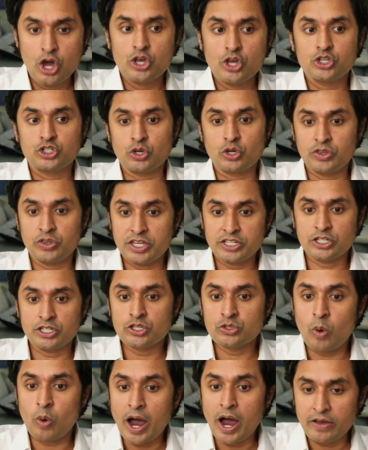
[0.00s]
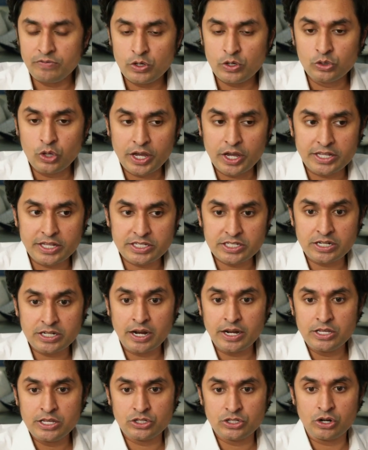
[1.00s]
So this is why if you look at
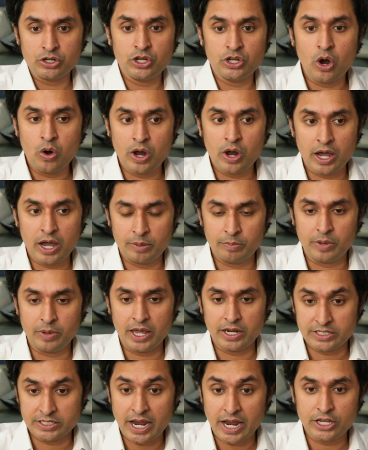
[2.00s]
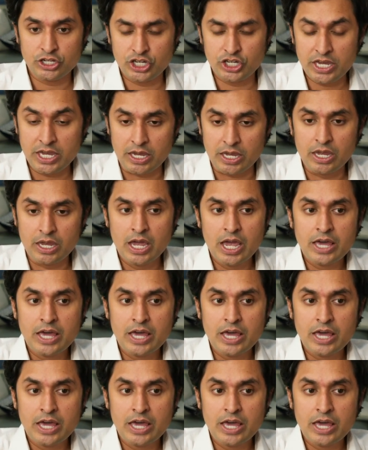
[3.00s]
studies on yoga and Tai Chi,